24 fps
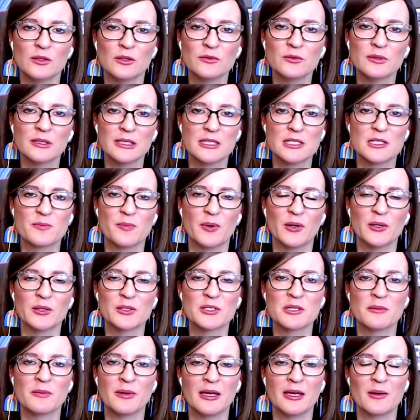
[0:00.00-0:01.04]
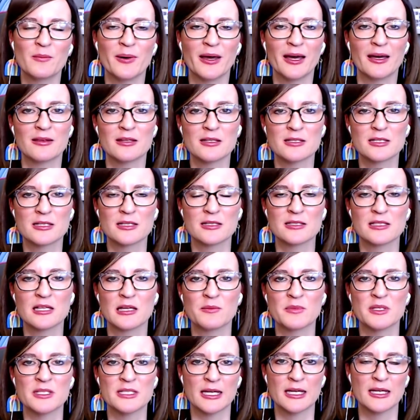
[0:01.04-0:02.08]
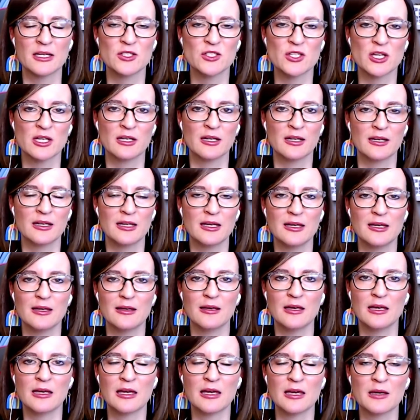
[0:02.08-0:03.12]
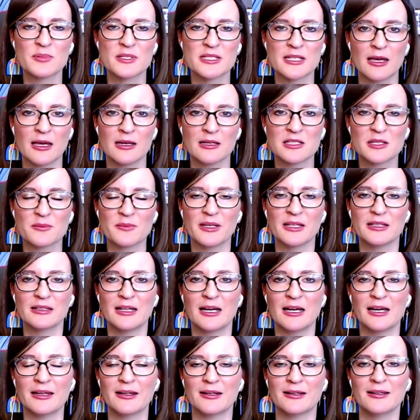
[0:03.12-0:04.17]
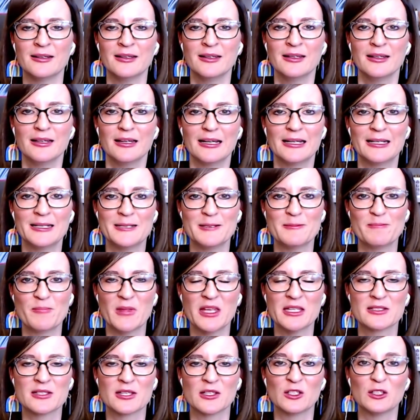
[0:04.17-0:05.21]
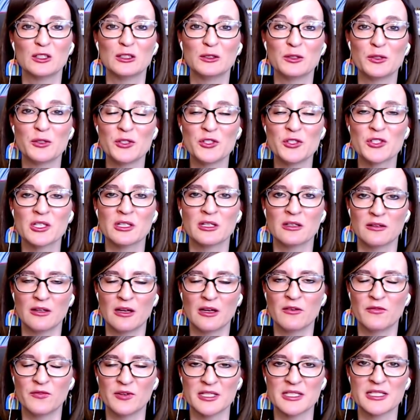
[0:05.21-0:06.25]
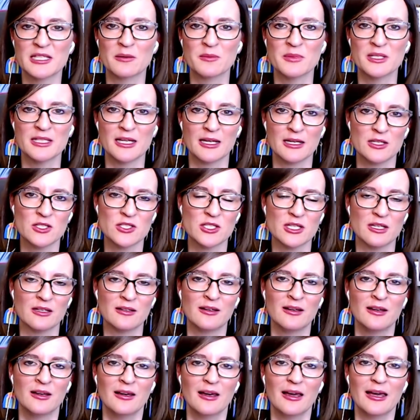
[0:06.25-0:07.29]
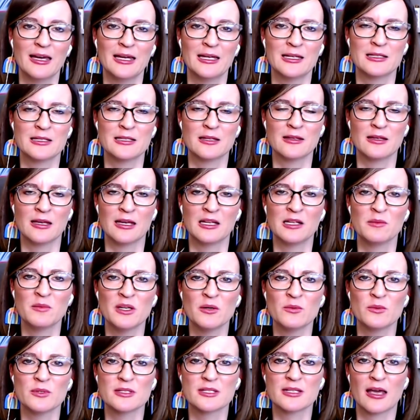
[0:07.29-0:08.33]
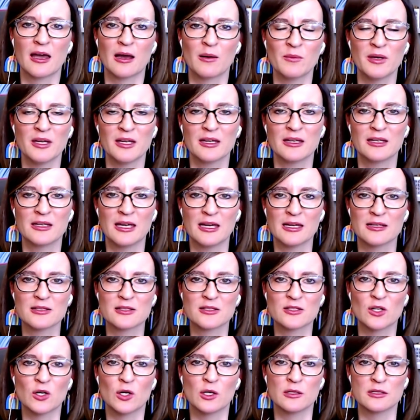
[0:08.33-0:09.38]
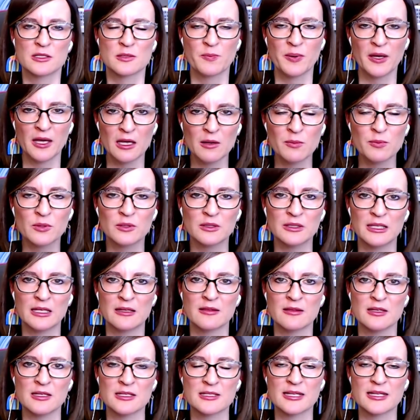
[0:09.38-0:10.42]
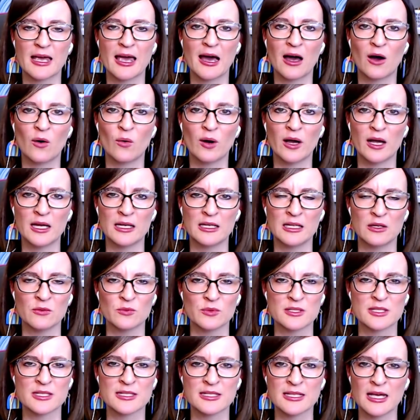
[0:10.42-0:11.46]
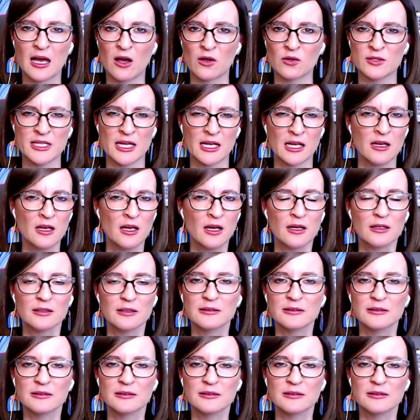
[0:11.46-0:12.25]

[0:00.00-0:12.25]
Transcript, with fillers: Lord really spoke to me about this intimidation, and He He kept saying to me, Lana, um, it's an illusion of intimidation, and the mm. enemy was coming against God's people in this hour, and he was sounding